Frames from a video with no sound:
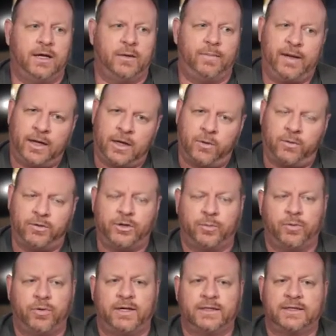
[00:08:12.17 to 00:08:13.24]
Depending on what your
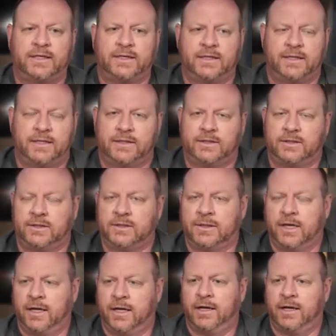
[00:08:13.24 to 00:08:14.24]
process is,